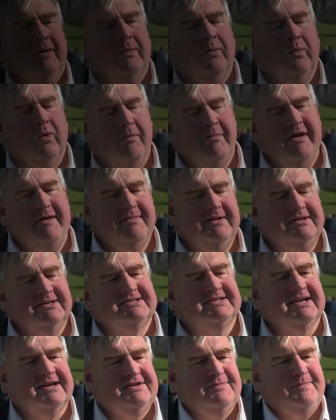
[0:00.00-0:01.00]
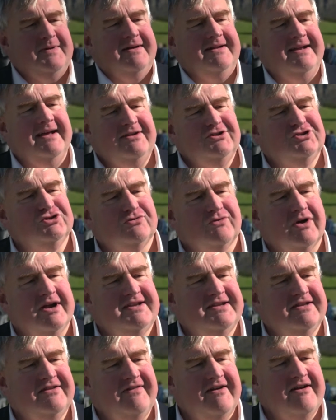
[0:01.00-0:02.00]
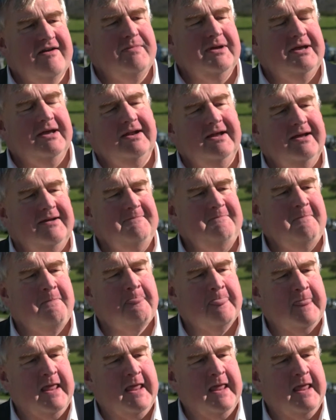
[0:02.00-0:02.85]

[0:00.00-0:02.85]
What made me decide to be an angel right at the very beginning?